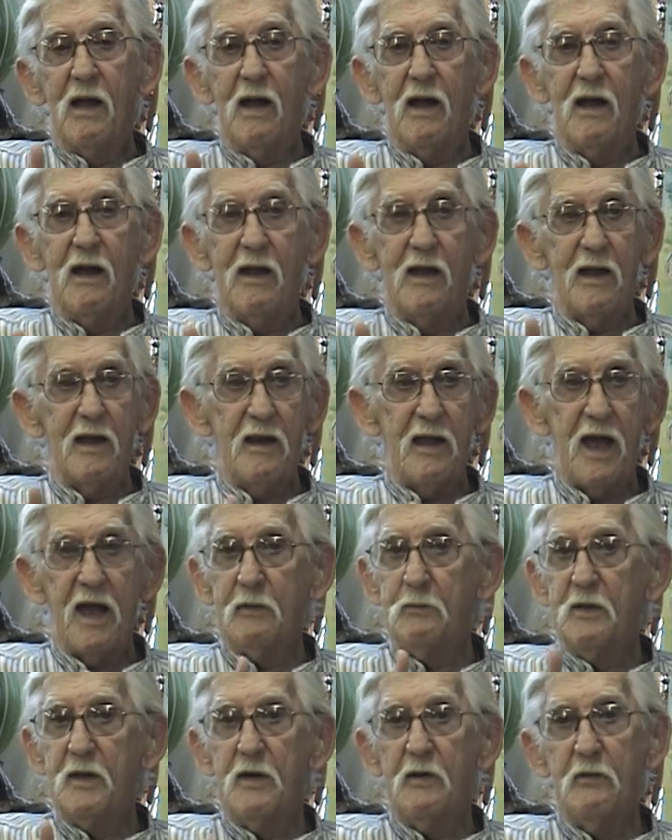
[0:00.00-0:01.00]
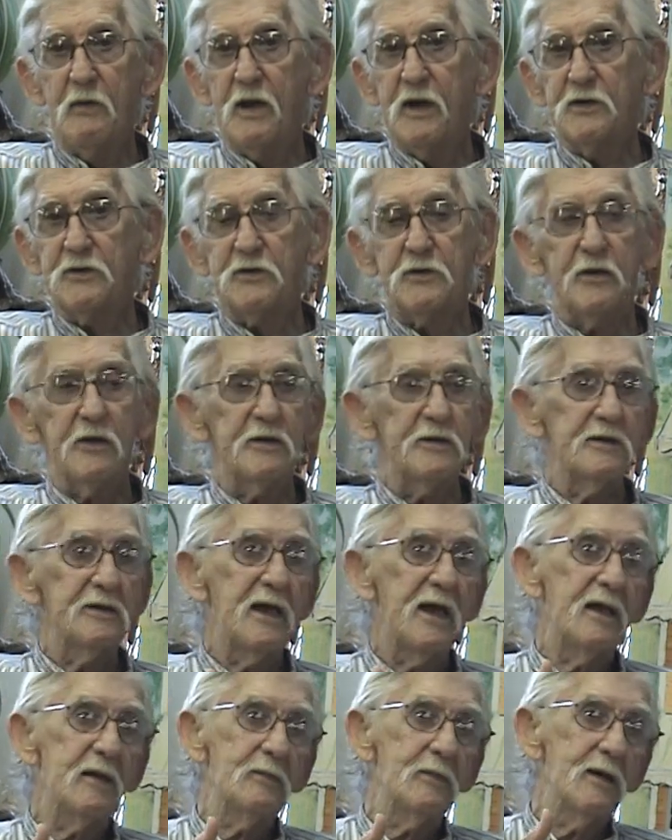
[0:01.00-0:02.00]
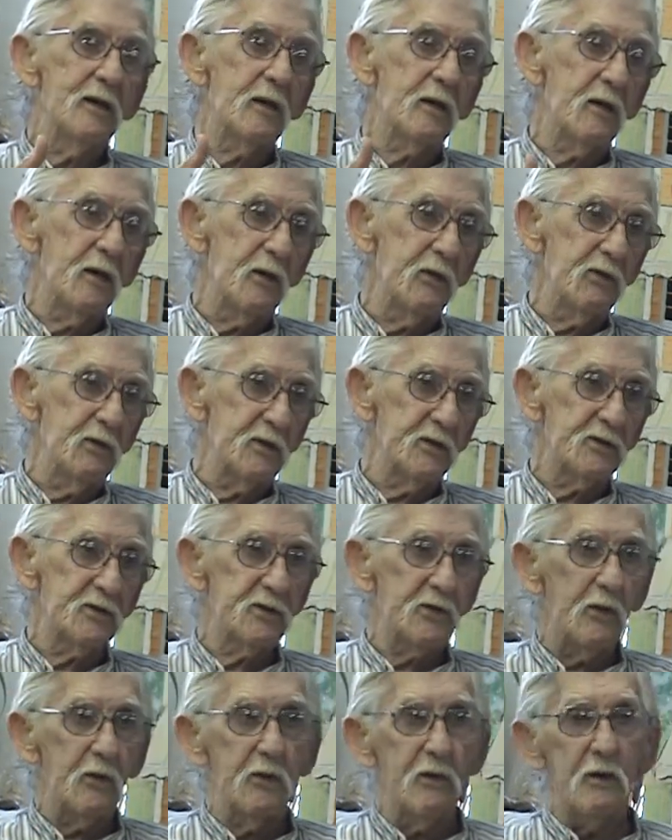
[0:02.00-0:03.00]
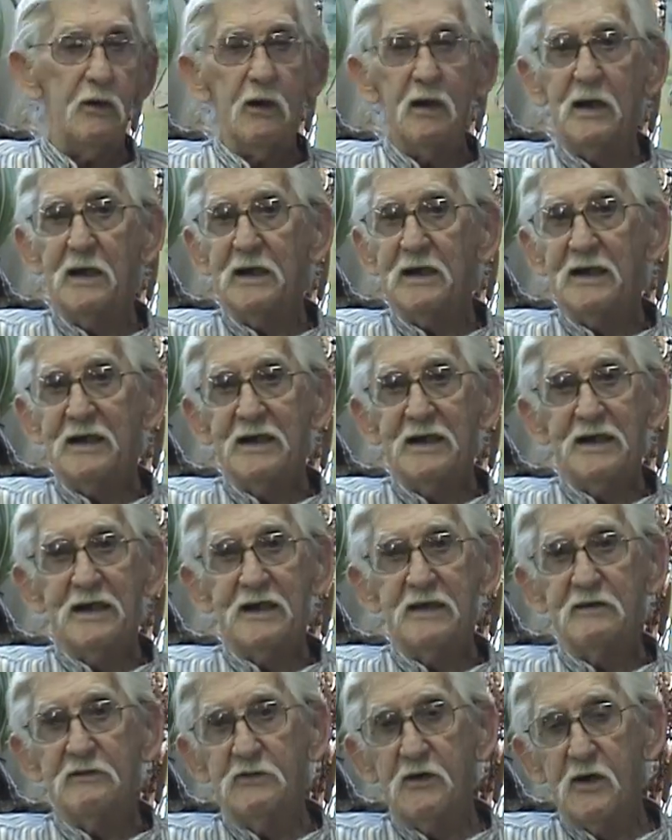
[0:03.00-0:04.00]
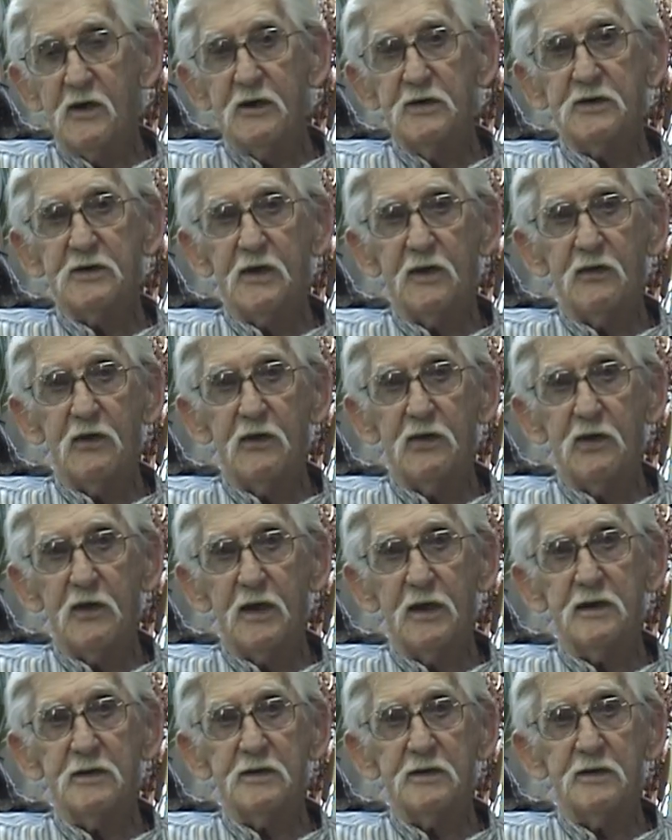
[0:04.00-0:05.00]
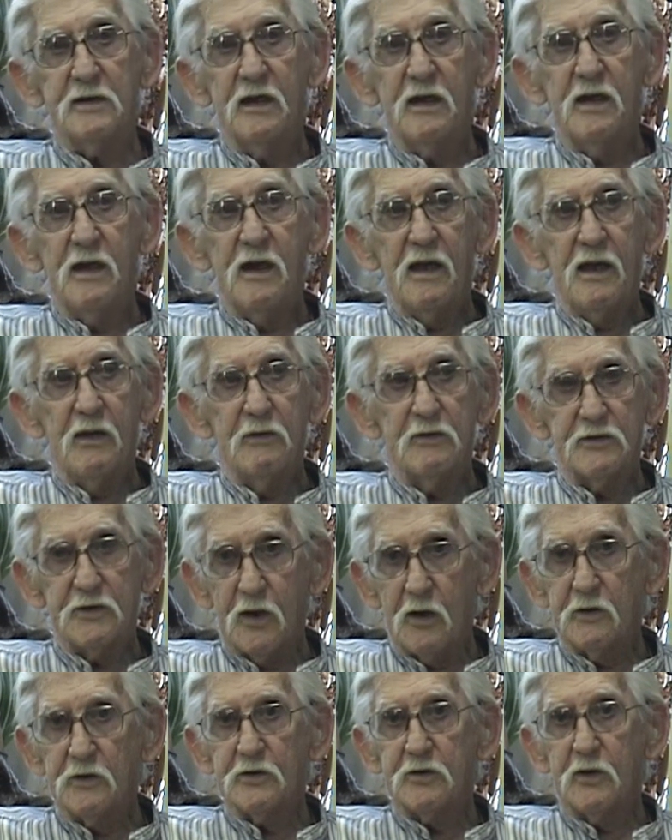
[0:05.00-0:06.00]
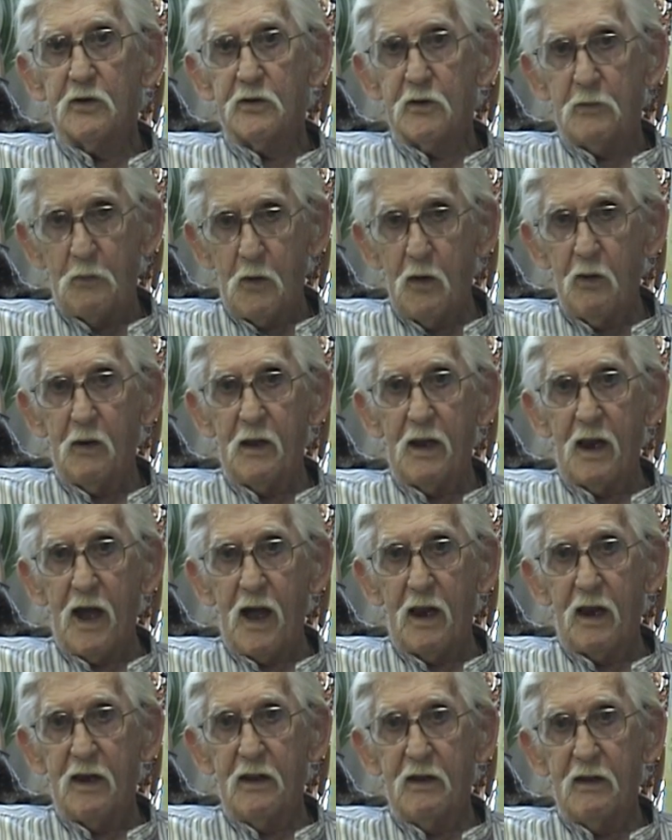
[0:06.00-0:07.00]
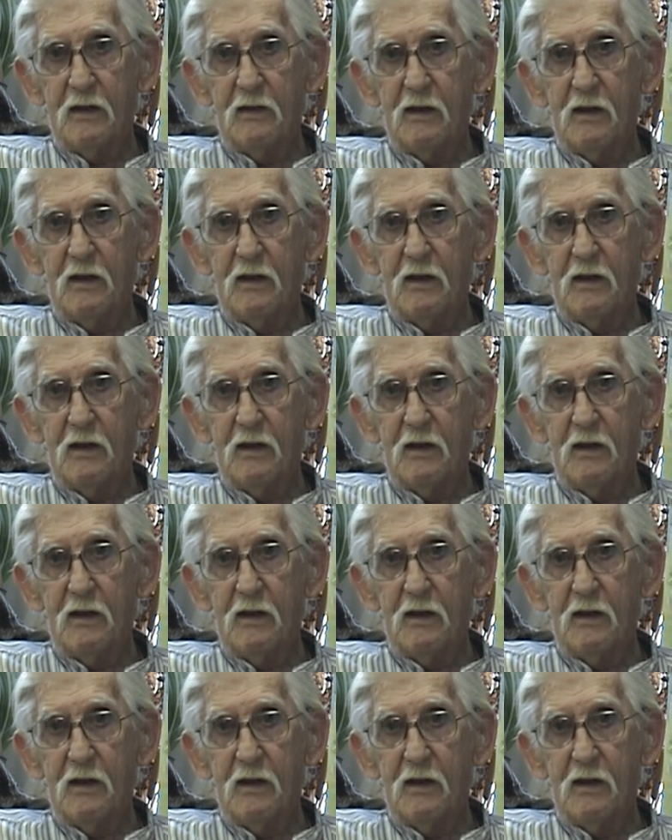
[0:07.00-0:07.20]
and had been a restaurant and had been a clothing store and various other things. There was also the bowling alley.